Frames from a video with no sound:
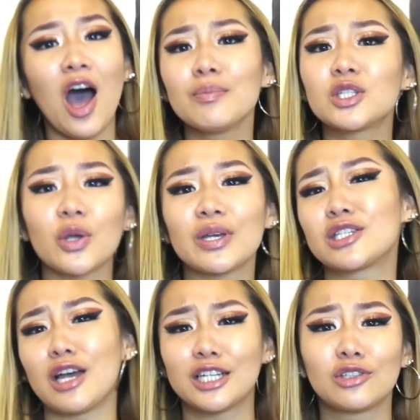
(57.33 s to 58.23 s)
I'm so
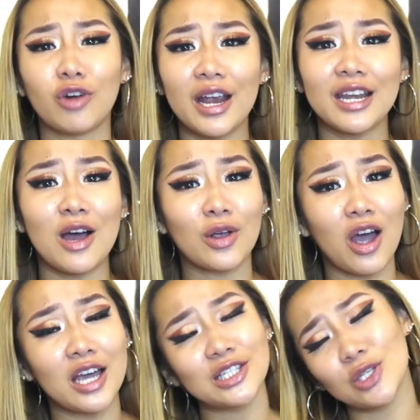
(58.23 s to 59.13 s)
excited right now,
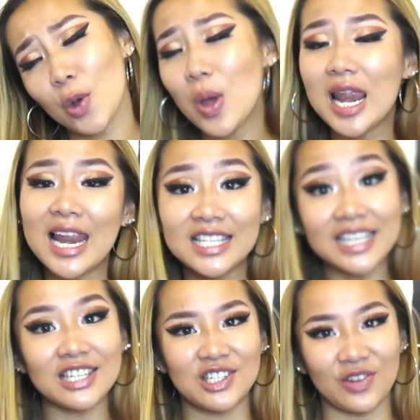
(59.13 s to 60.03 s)
guys, so
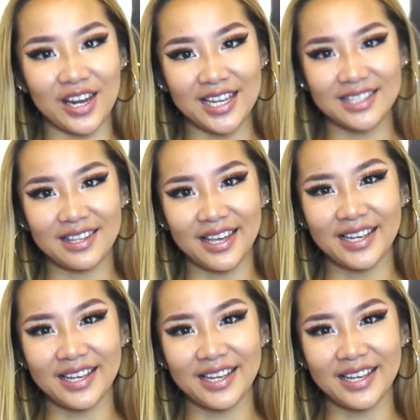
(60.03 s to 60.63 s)
let's get straight into